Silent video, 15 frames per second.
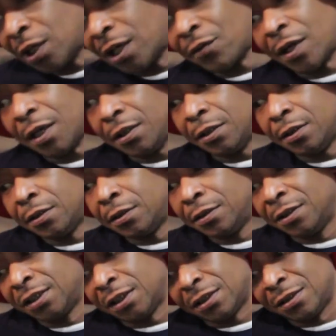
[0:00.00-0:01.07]
like right?
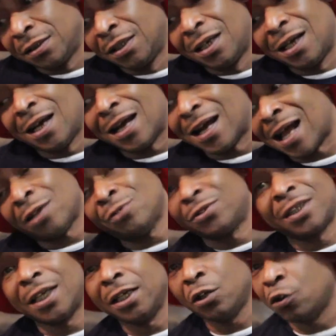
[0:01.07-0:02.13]
This. But you I don't
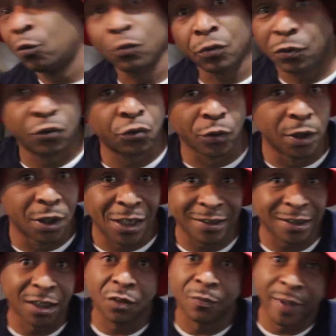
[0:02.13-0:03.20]
stand on street law. I
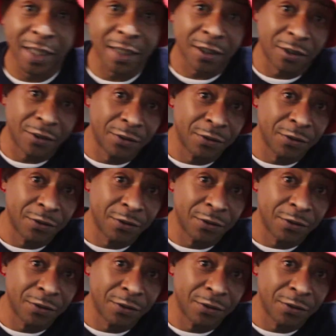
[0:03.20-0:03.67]
stand on man law.